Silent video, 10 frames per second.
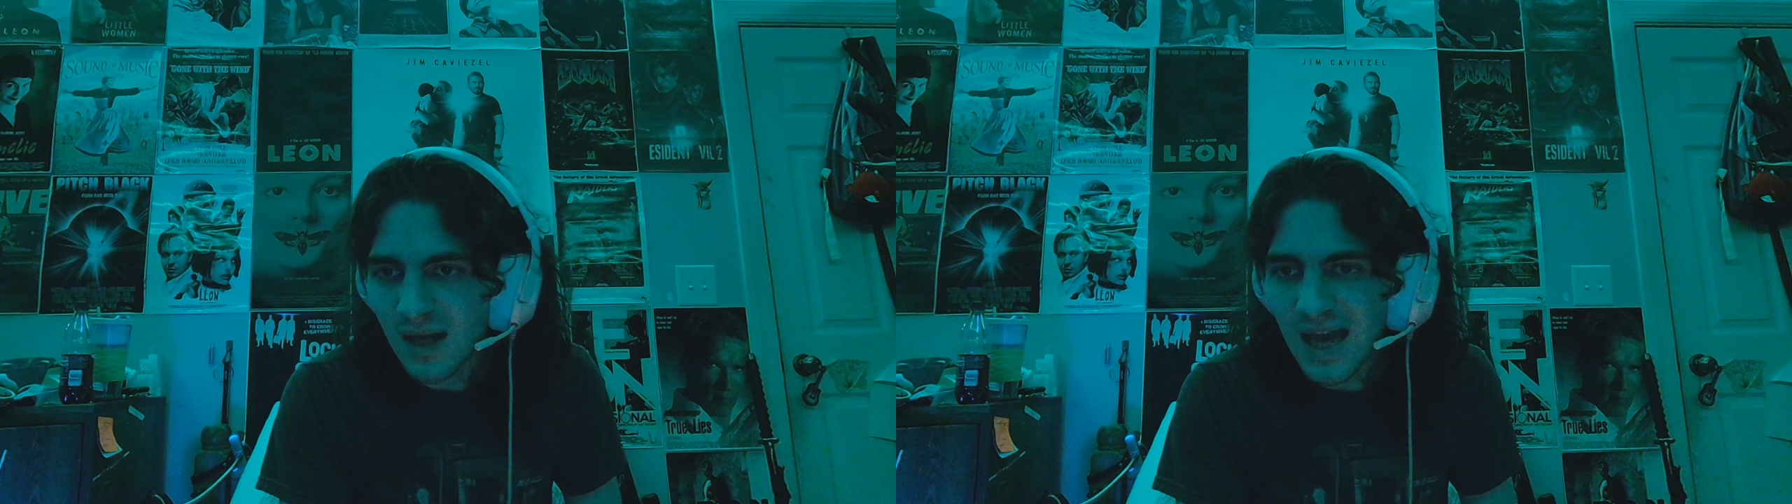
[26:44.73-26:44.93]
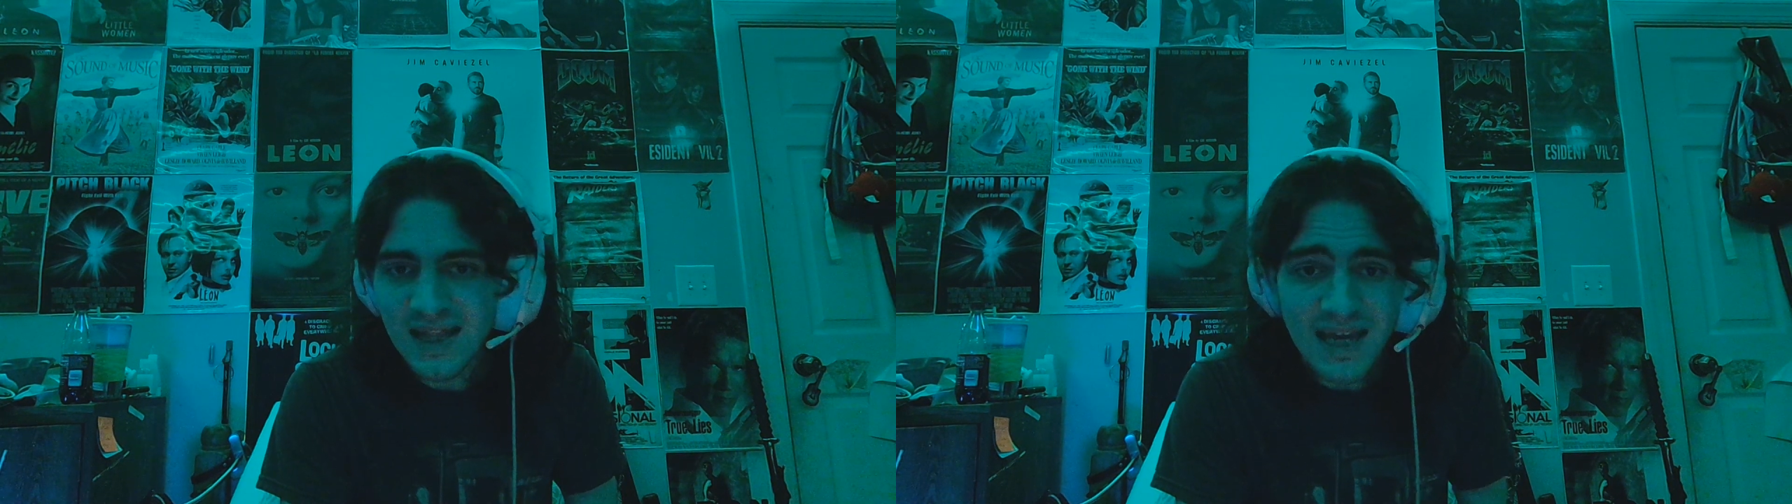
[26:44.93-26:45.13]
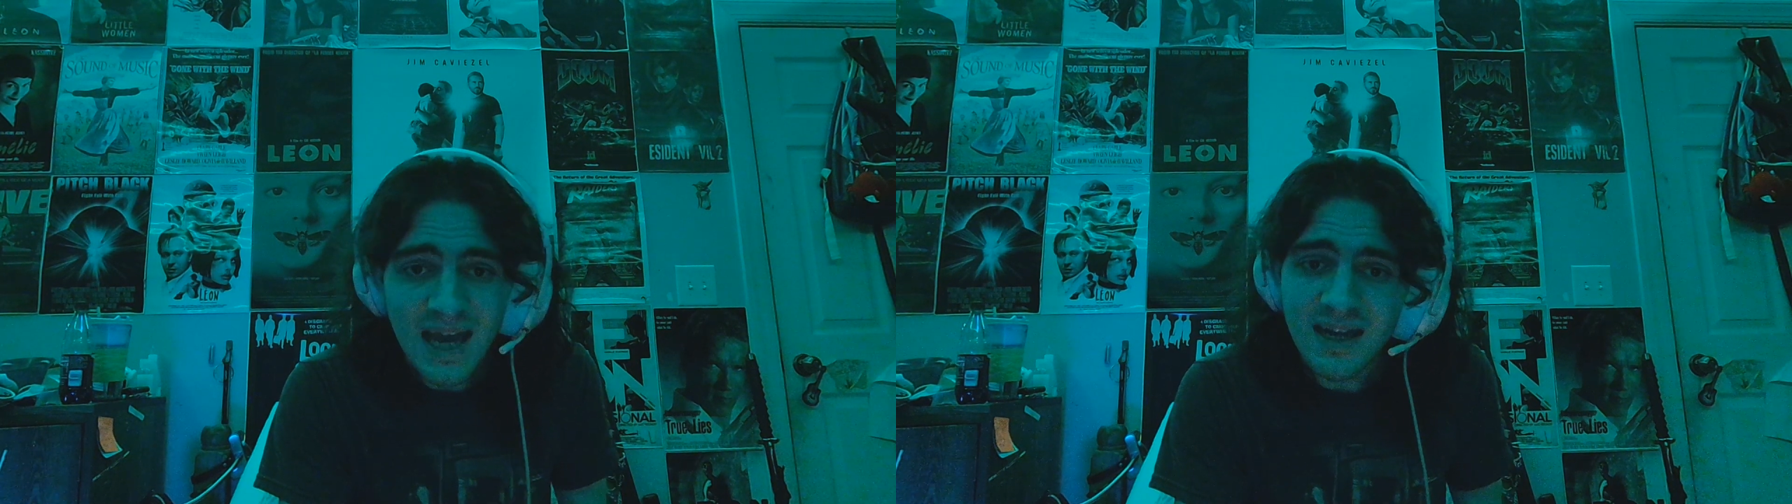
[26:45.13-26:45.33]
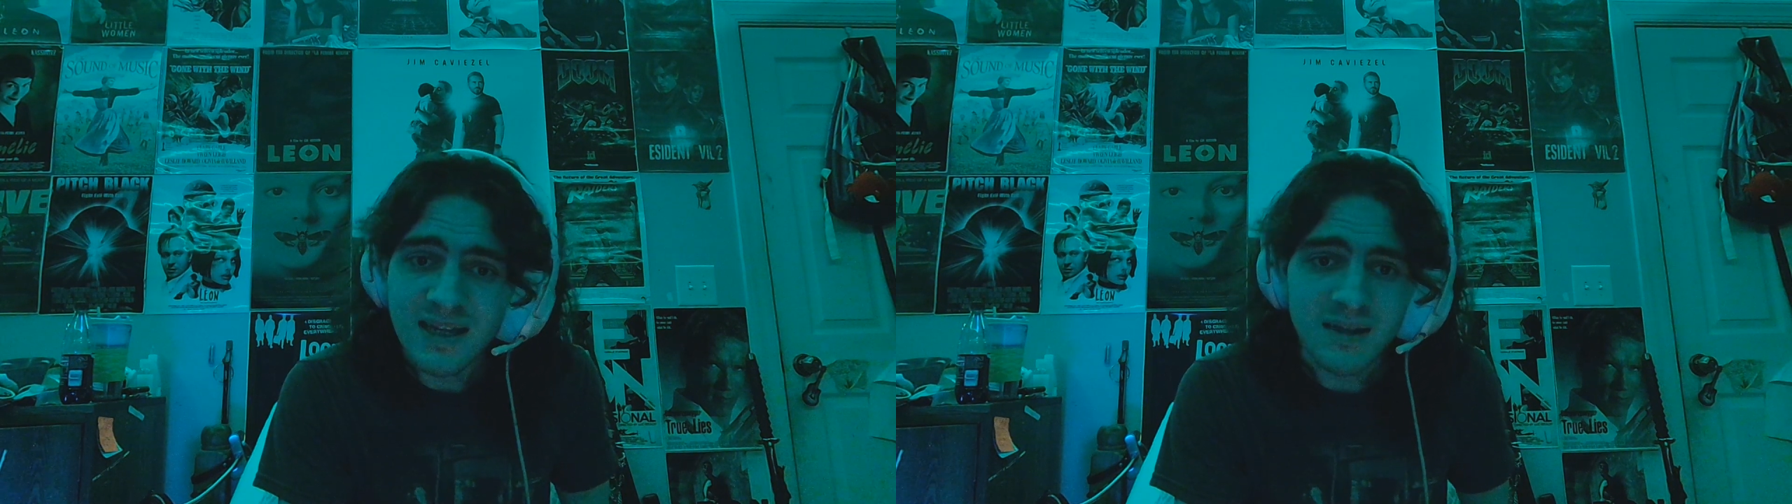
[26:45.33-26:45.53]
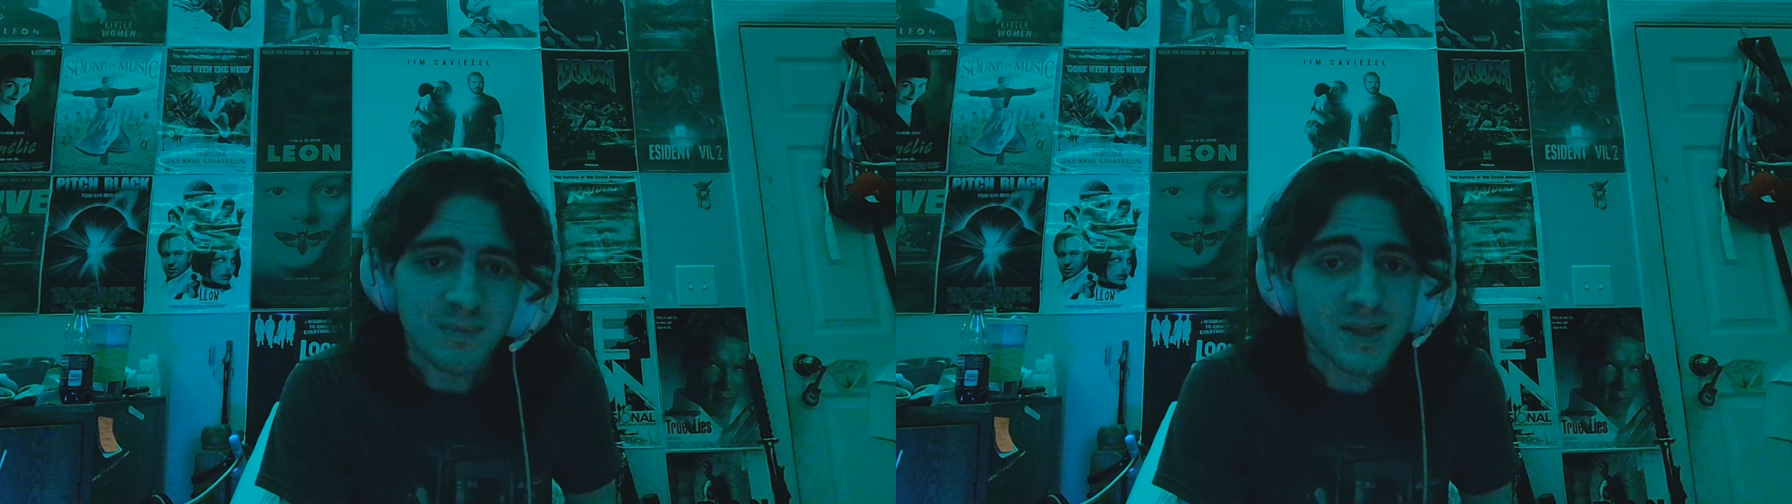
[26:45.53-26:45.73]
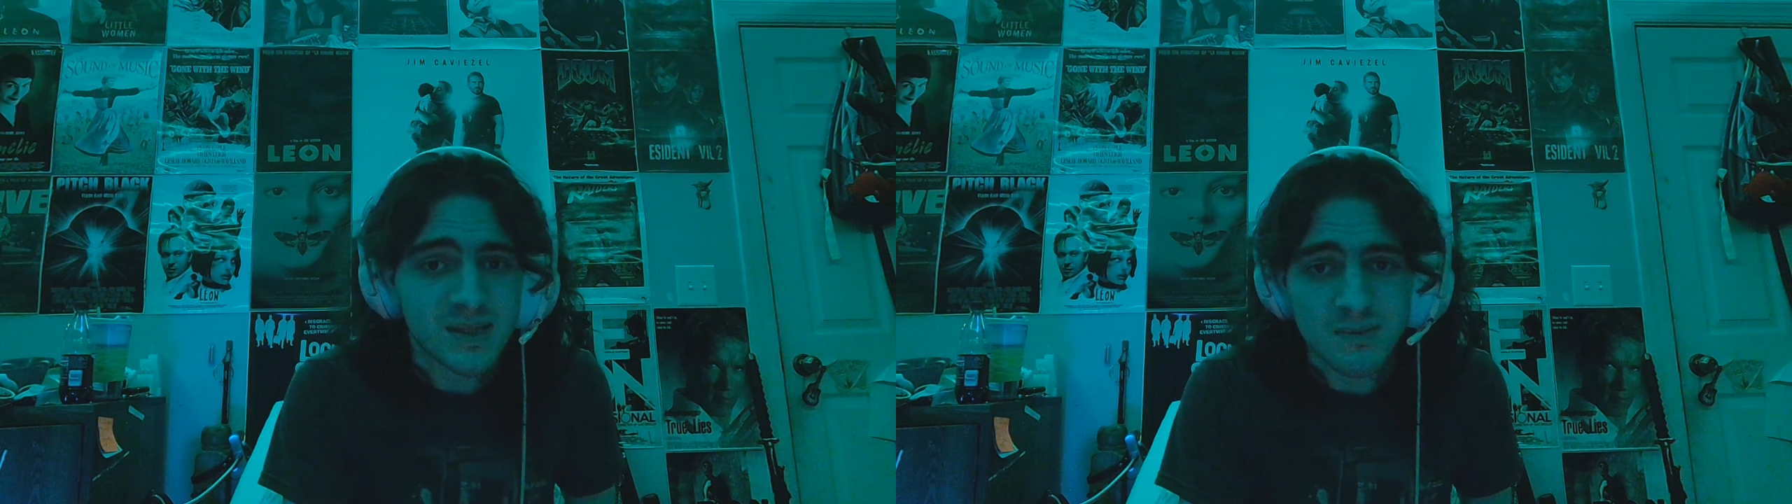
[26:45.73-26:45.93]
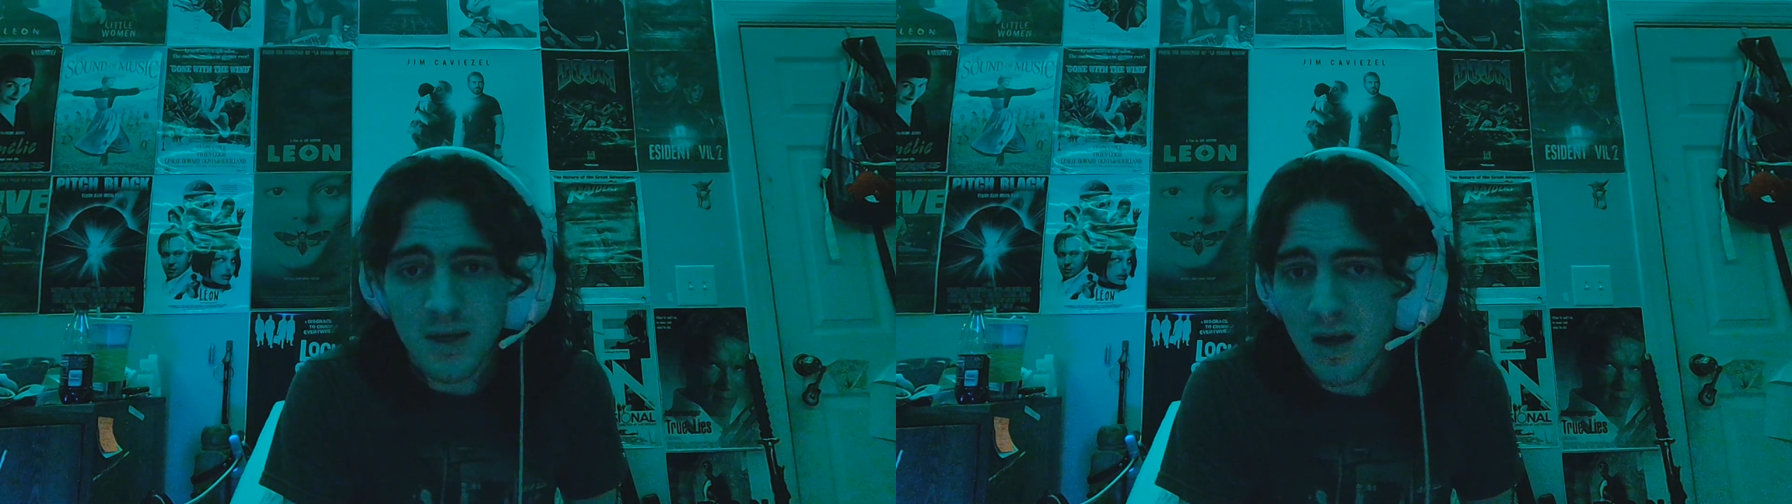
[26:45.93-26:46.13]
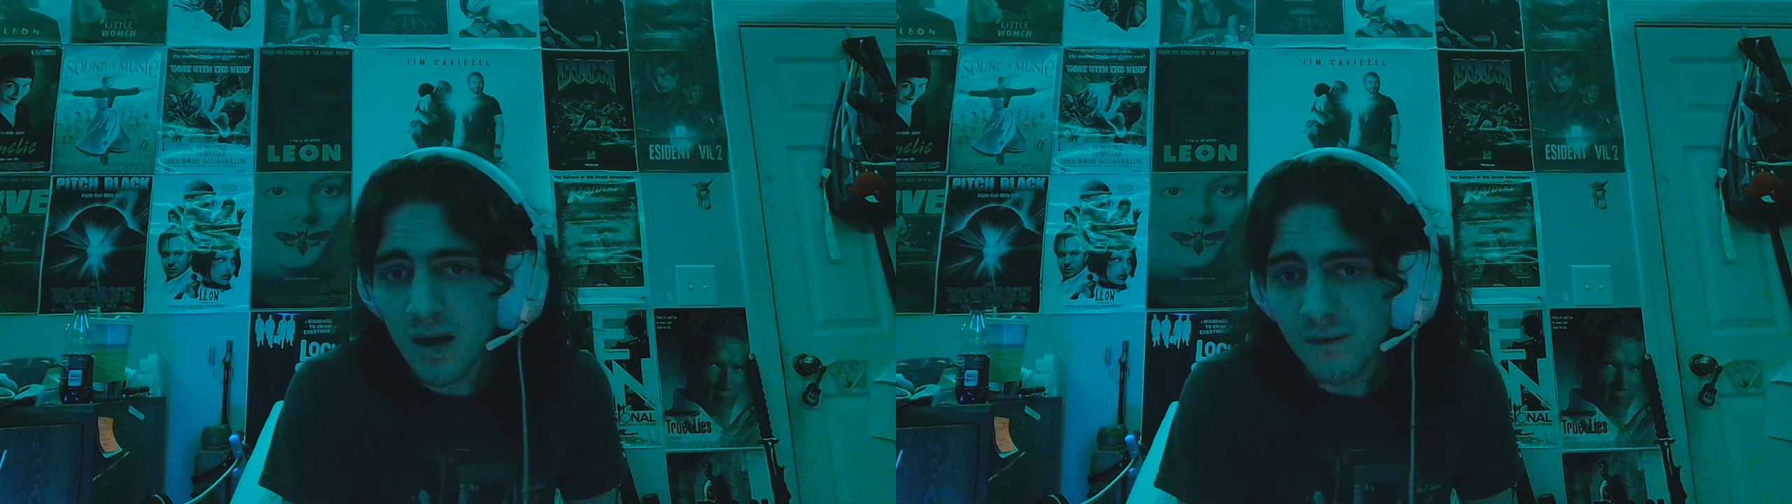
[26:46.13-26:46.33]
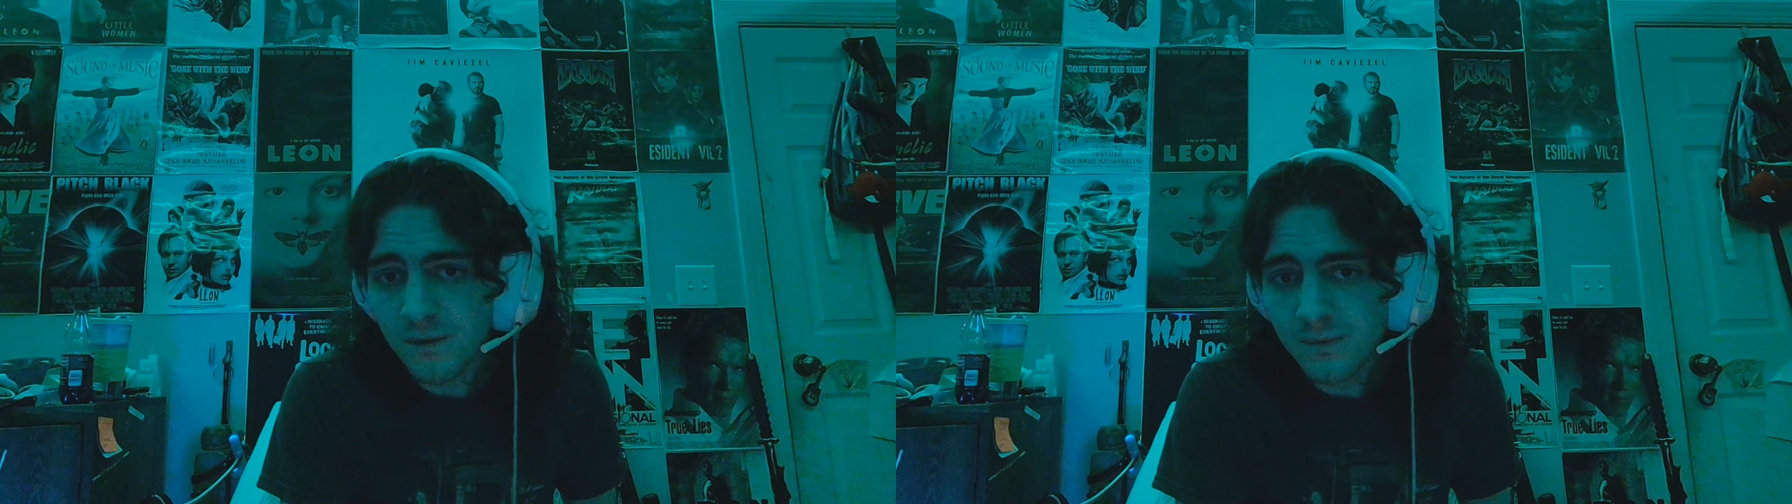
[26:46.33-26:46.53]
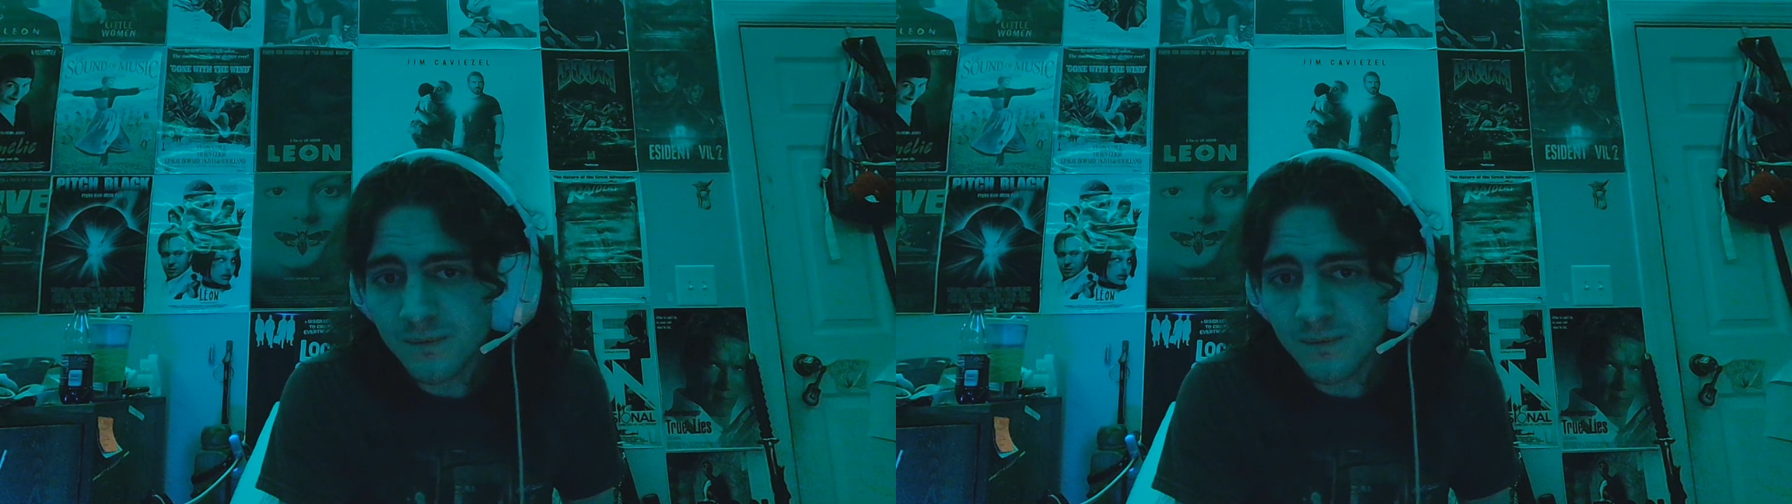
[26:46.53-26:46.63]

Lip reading: And the ending pisses me off.